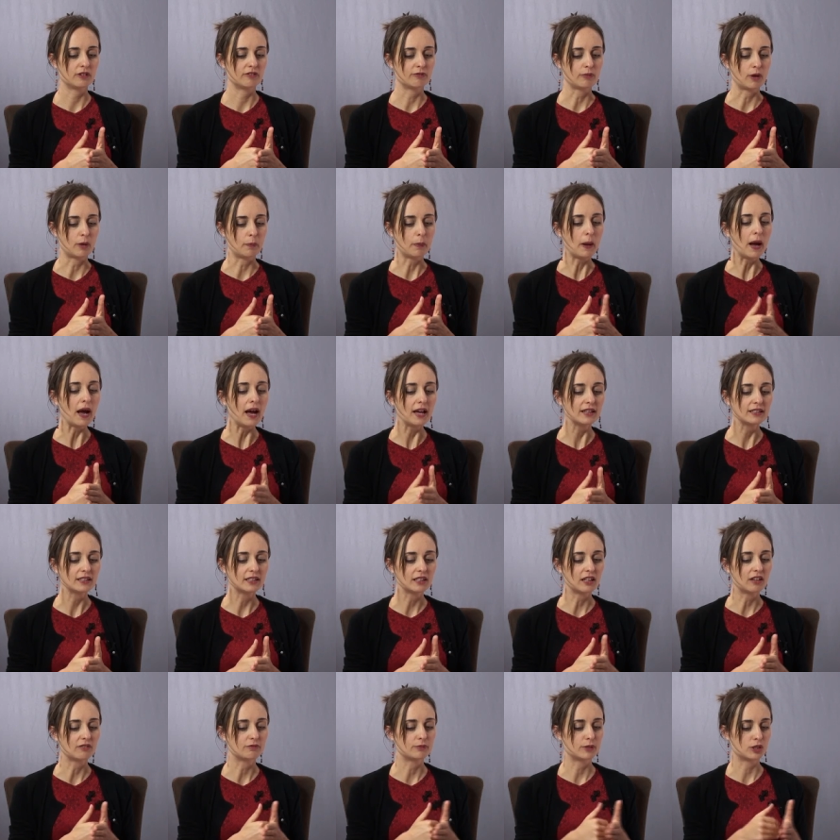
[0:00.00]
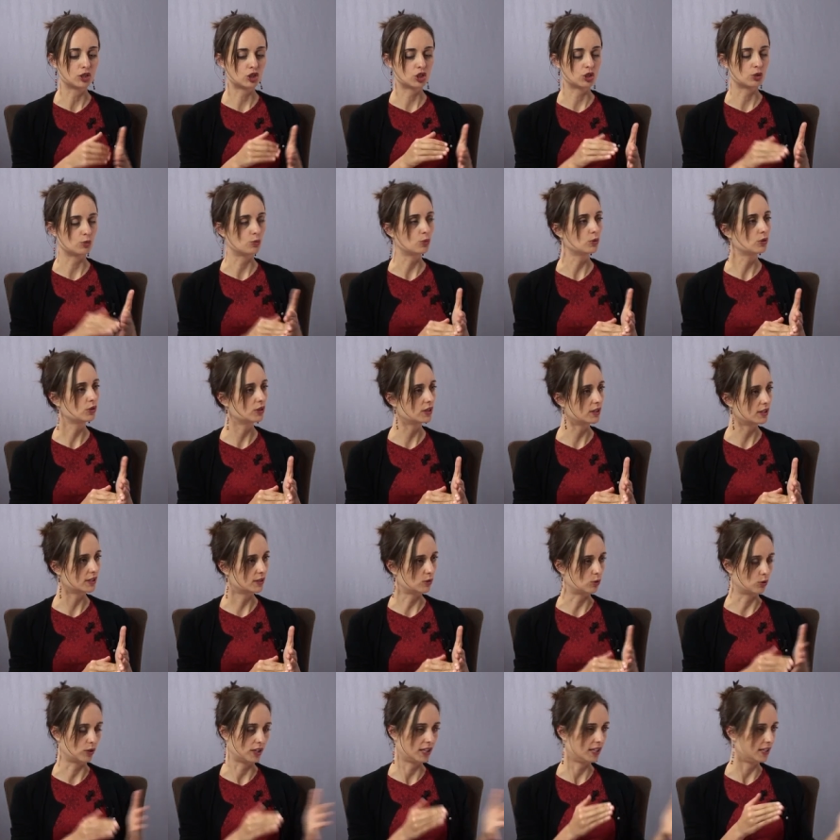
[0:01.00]
if my partner loved me, she
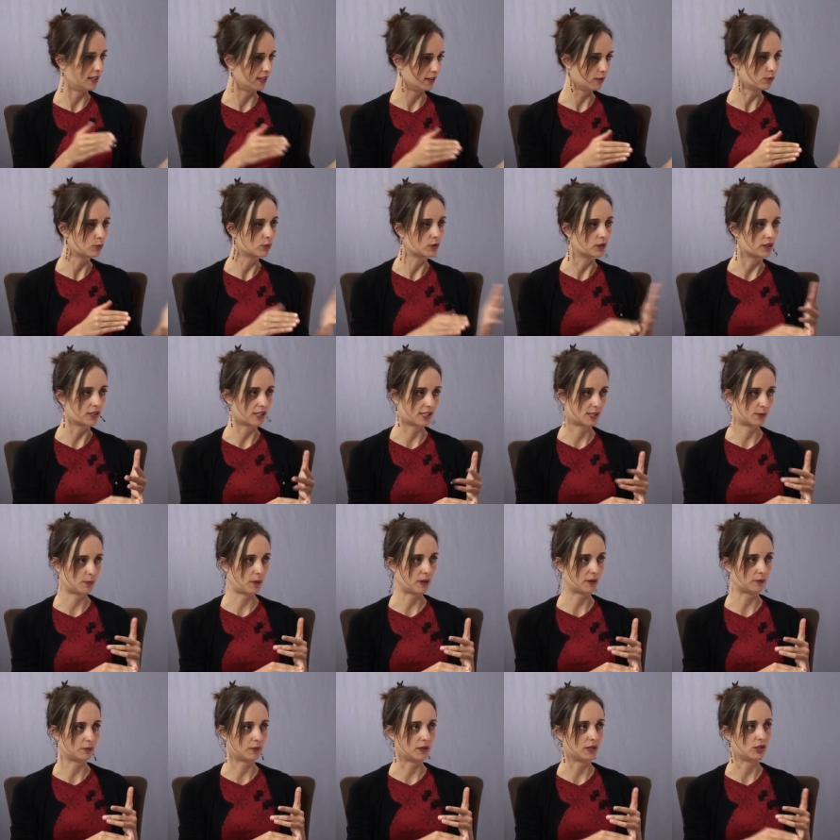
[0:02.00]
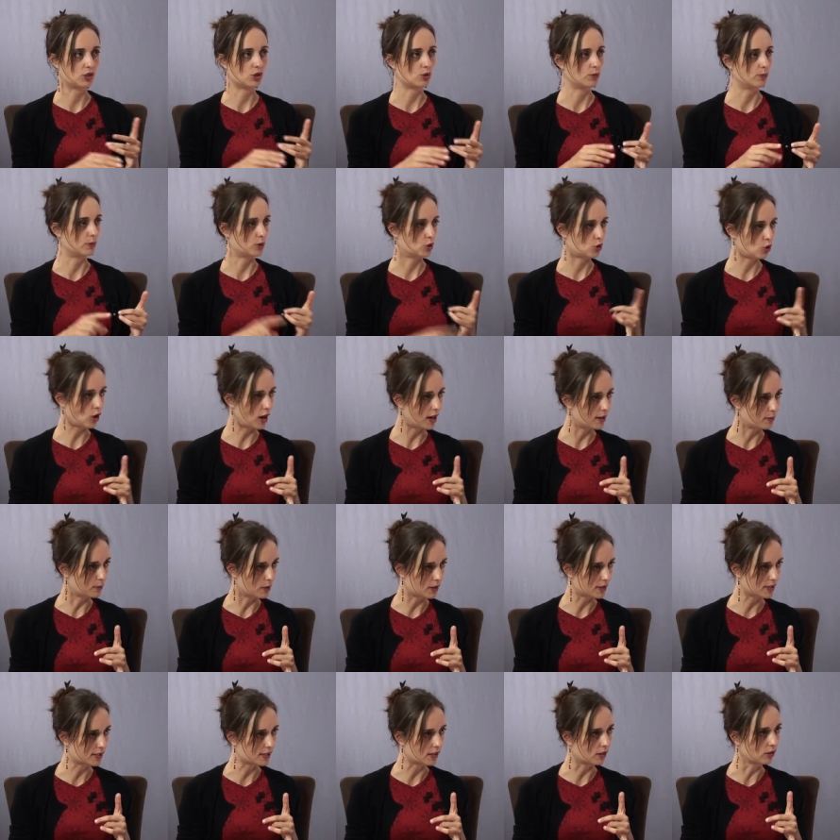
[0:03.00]
wouldn't or he wouldn't expect me to betray
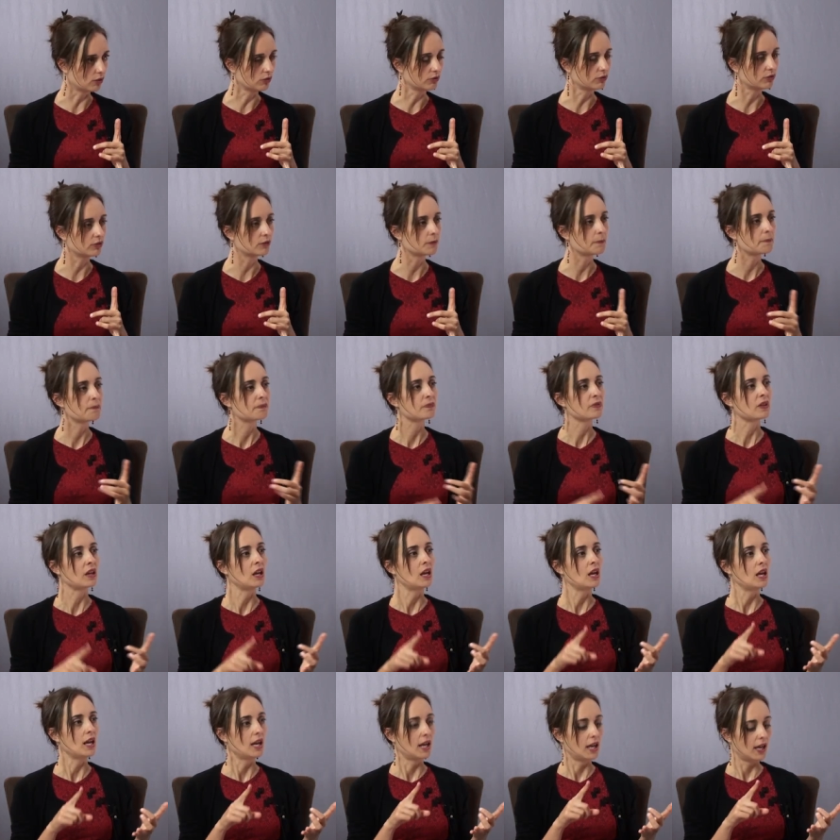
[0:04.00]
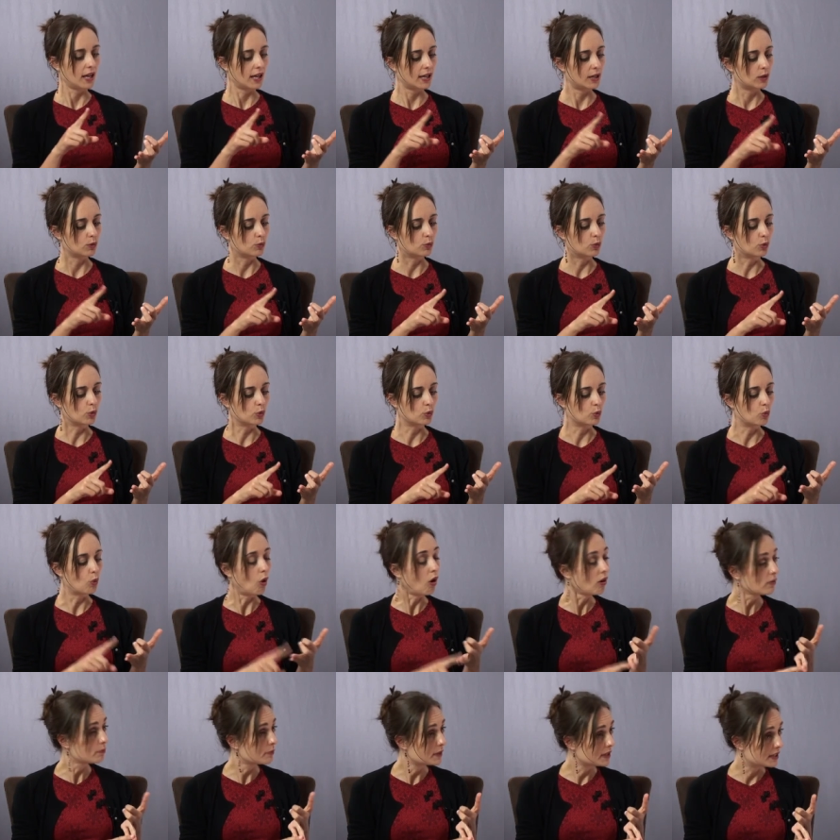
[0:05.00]
myself. Yes. He would
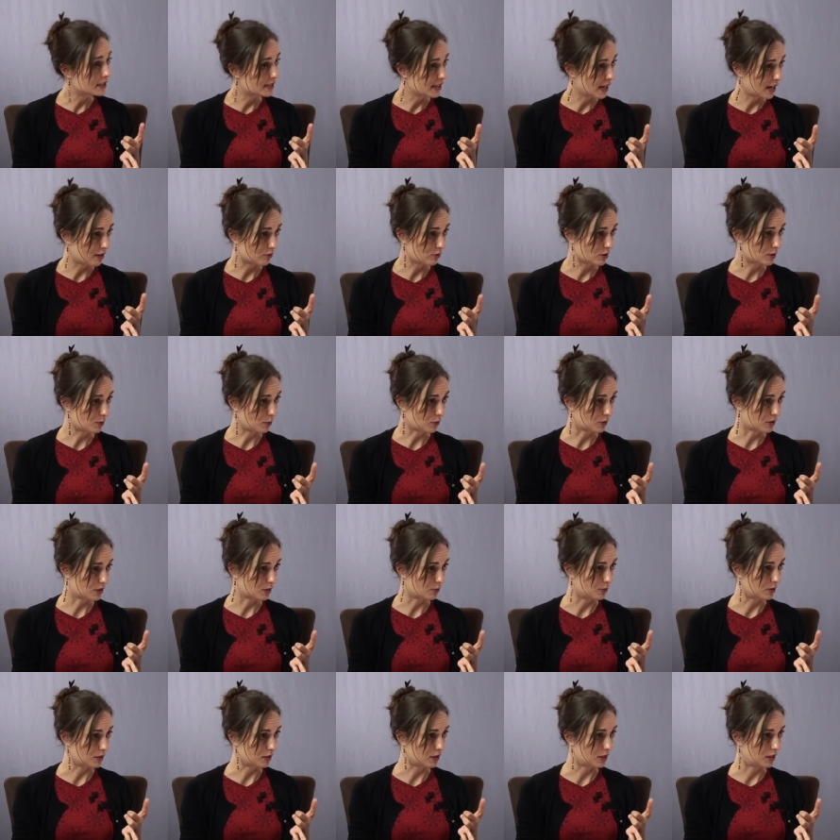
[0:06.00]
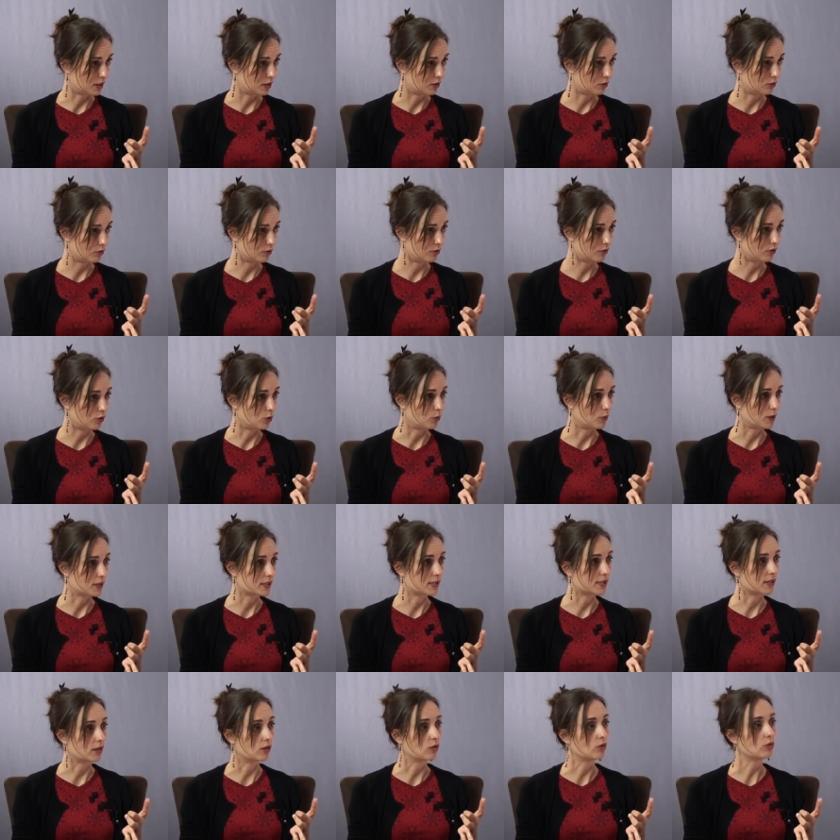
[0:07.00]
want me to take responsibility for
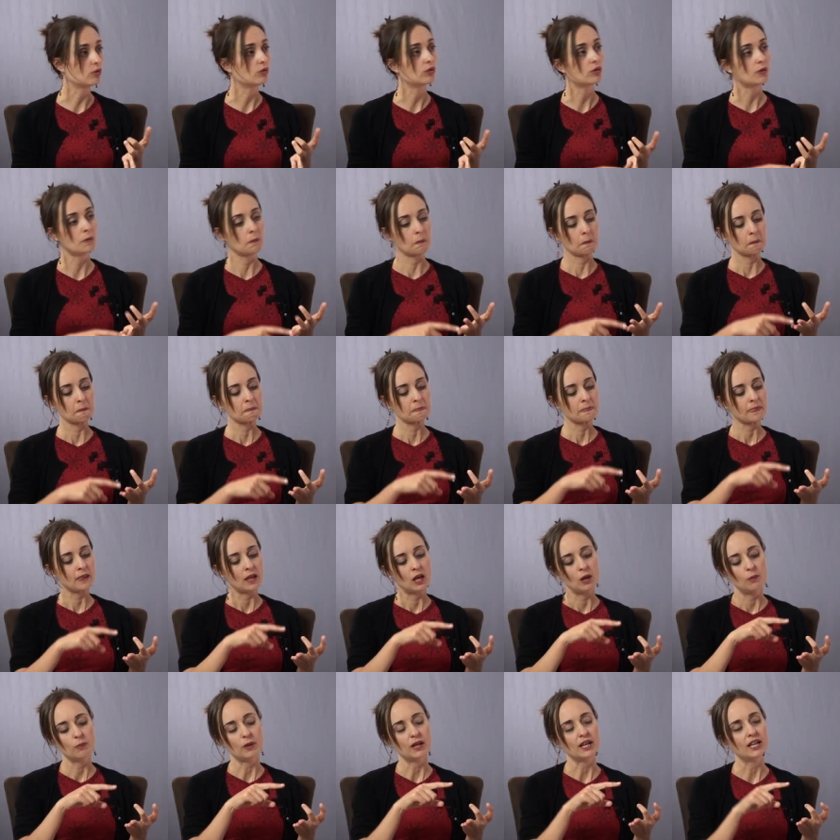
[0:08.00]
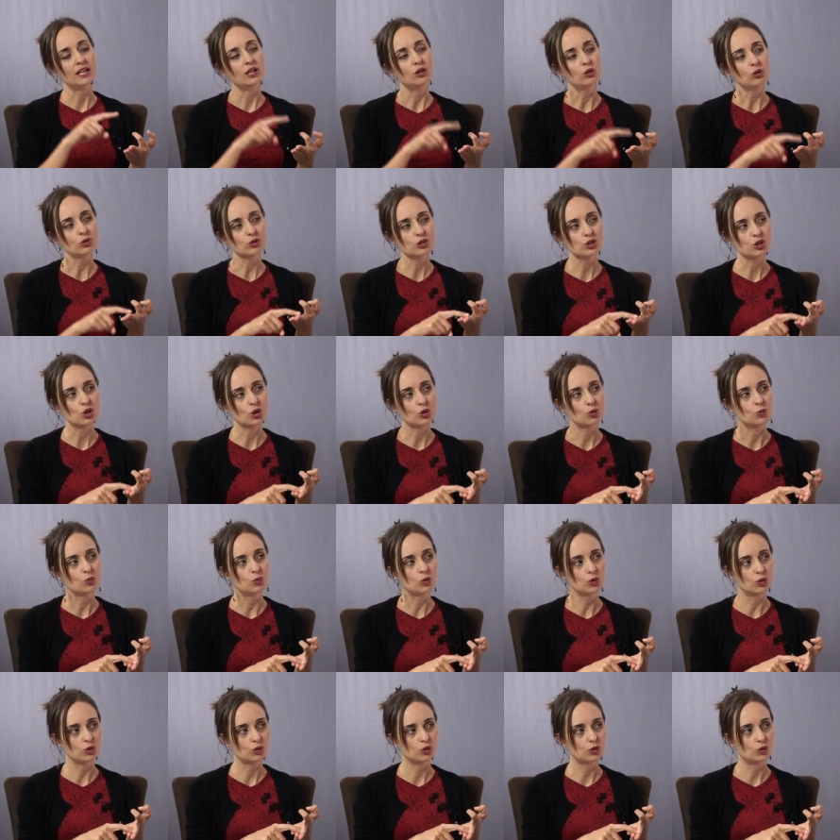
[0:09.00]
myself. Yes. But he also
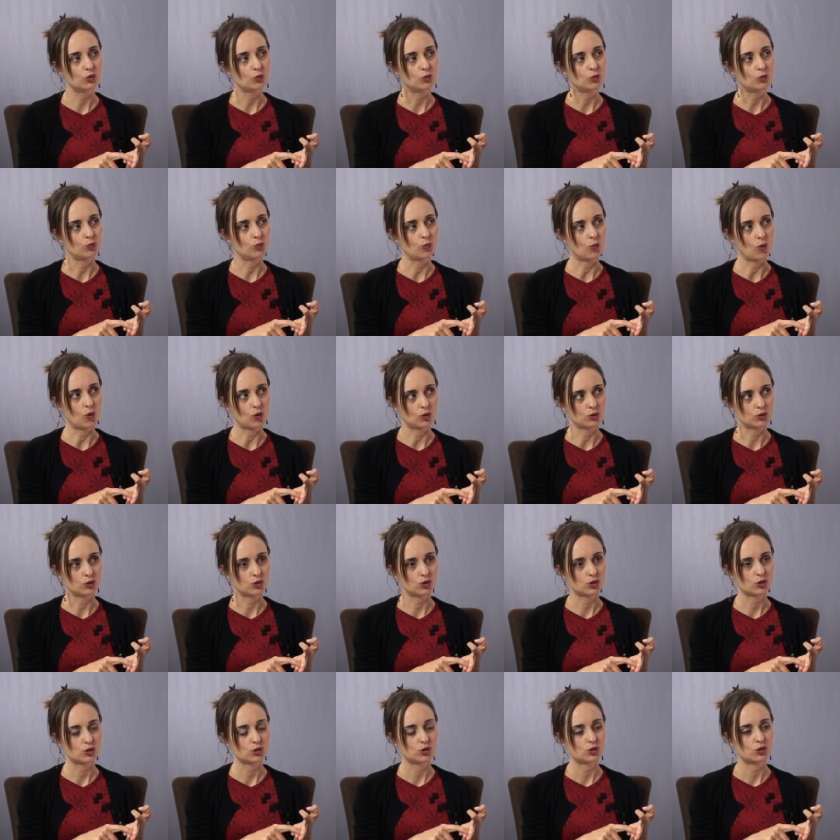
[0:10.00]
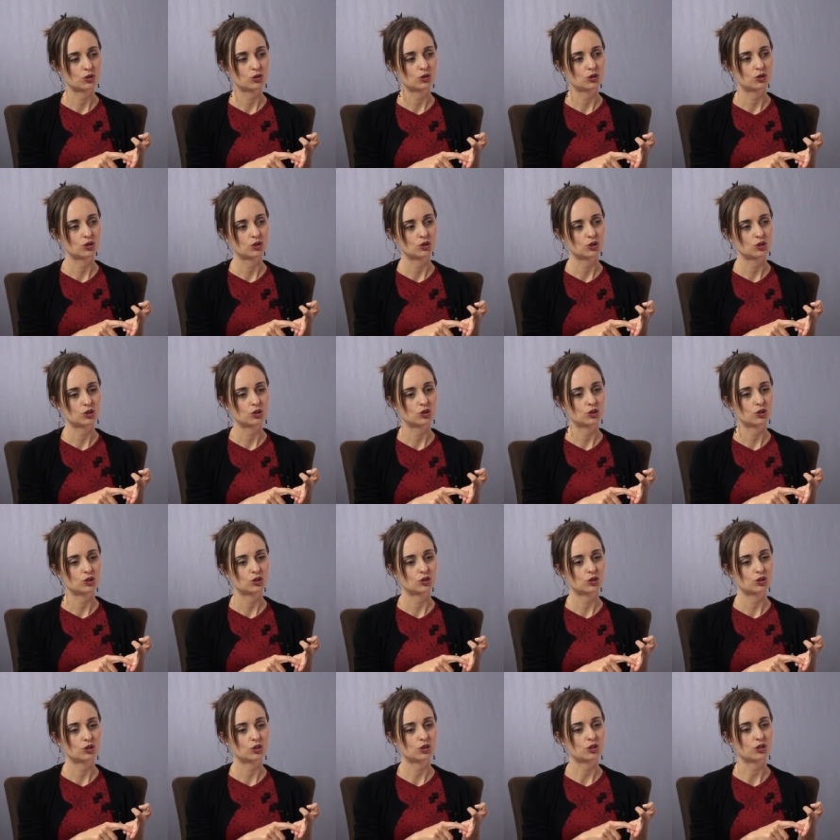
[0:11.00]
wouldn't want
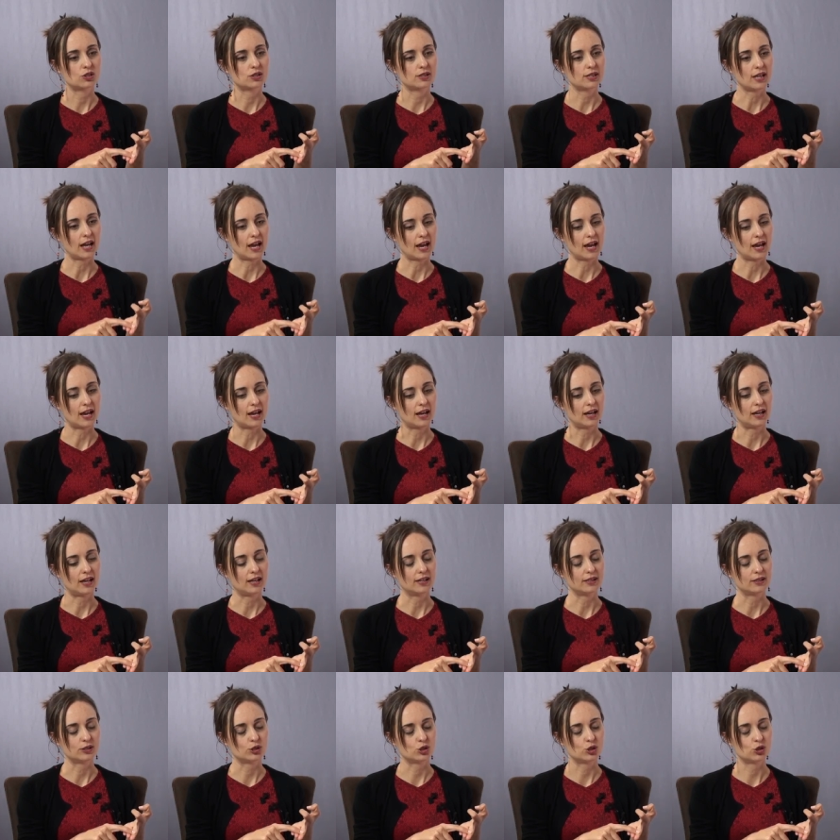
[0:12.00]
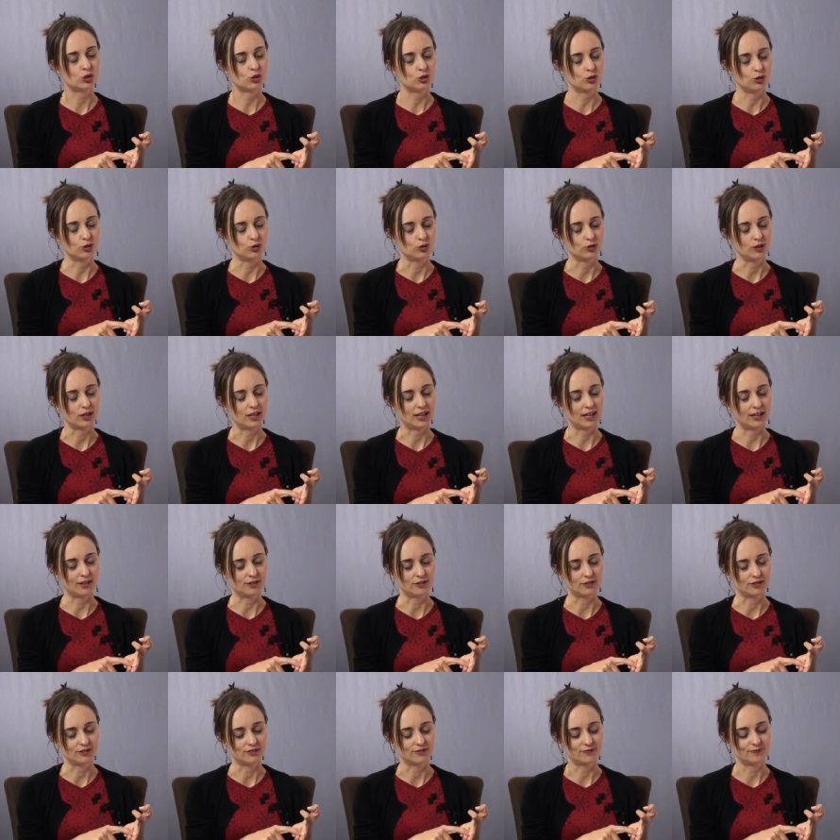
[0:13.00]
to to
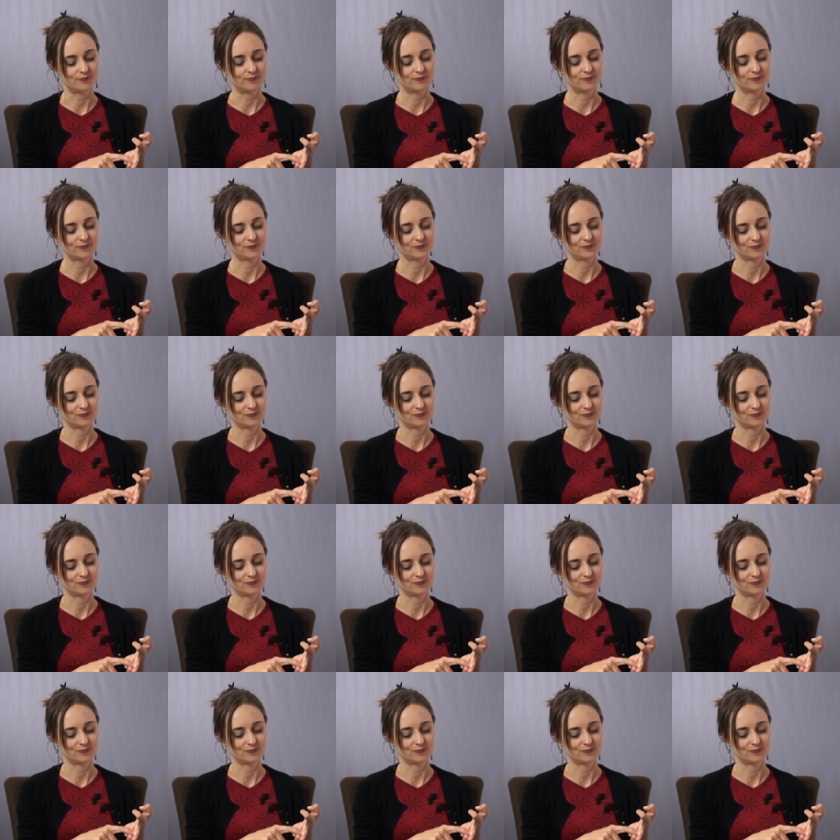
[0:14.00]
hang on.